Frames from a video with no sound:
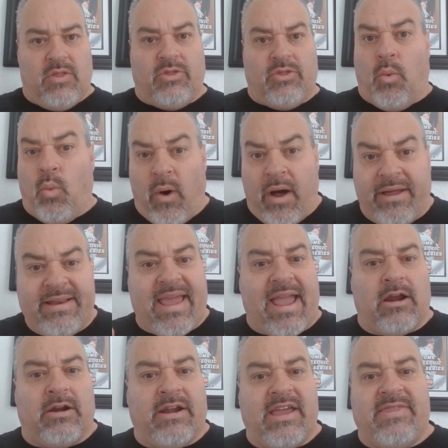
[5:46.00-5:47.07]
The one
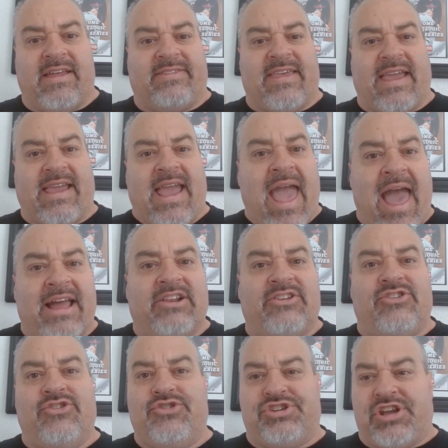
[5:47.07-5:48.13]
area that they had
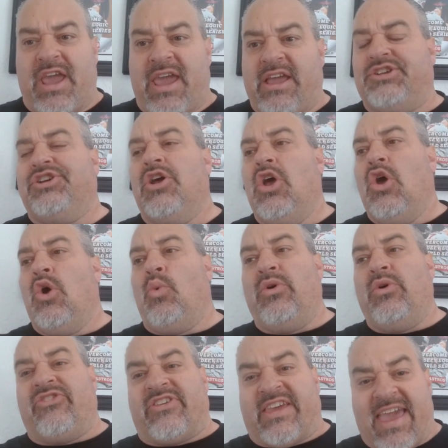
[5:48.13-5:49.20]
to change
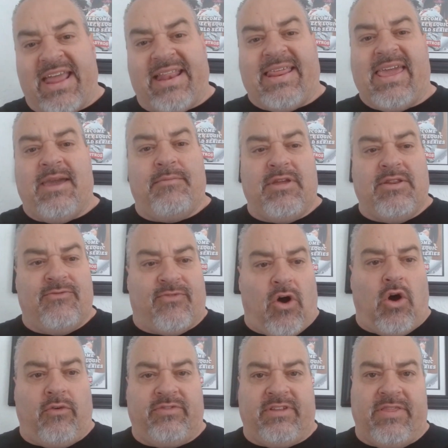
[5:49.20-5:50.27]
was get him
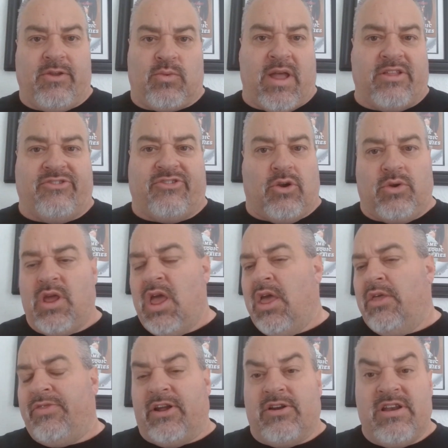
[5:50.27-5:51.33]
involved in the red zone.
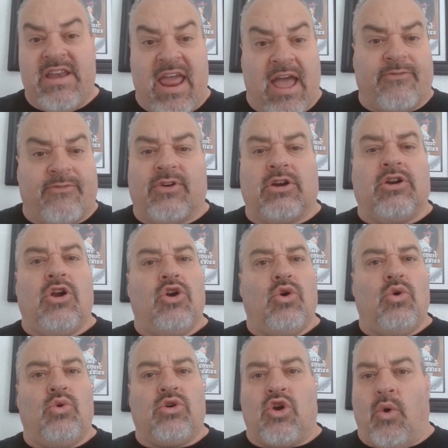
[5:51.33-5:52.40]
They're never
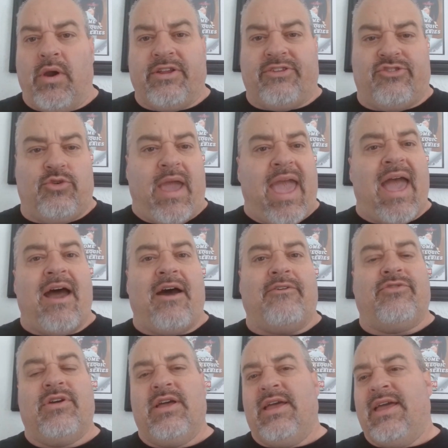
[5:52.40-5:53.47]
going to
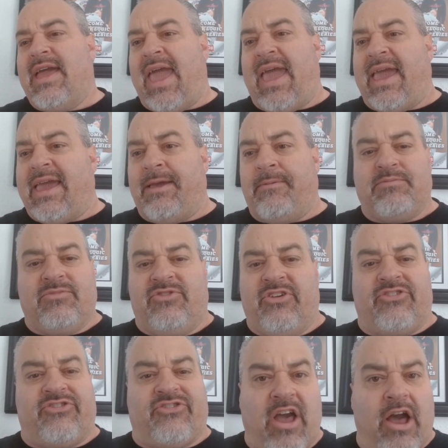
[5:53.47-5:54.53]
have a
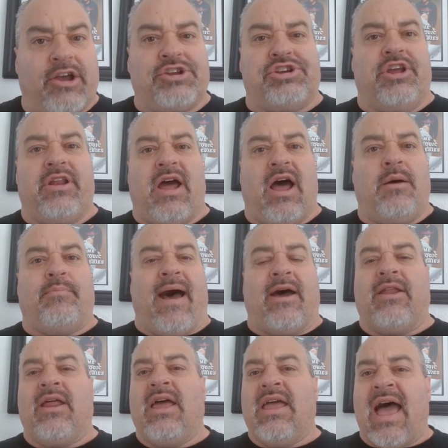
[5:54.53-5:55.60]
discussion
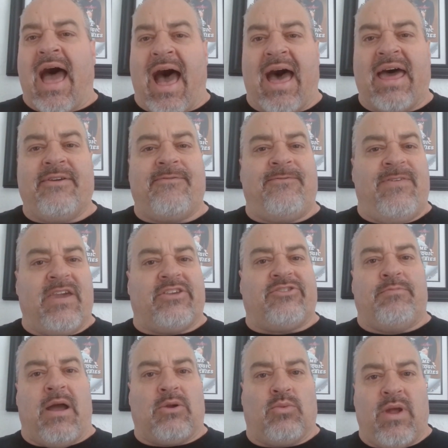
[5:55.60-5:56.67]
about how to
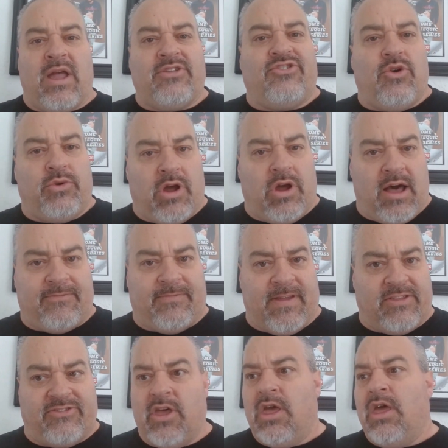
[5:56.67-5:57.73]
fix my red zone
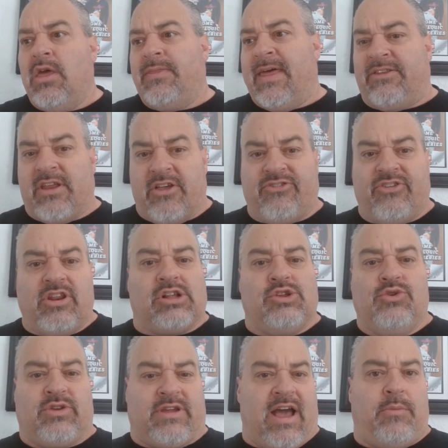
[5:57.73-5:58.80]
offense that doesn't
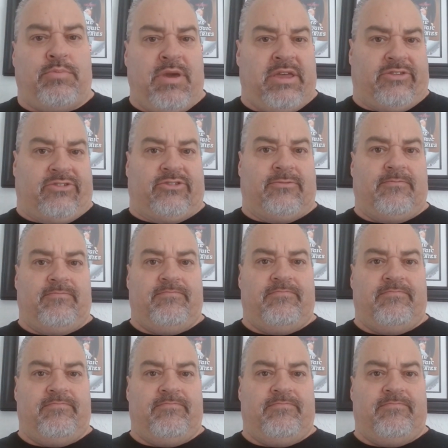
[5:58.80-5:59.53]
include Kyle Pitts.